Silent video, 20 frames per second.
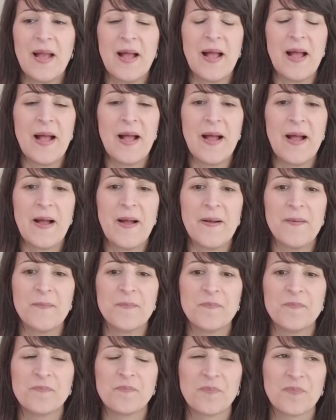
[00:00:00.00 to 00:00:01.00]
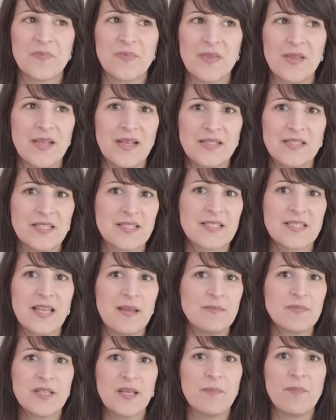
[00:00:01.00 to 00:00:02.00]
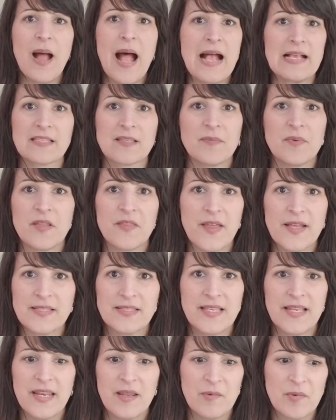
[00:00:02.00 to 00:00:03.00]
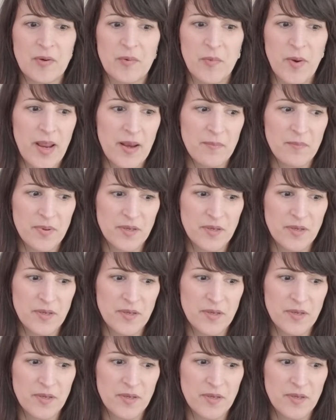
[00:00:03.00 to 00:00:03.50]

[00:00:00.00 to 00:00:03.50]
It just seemed impossible that City would win.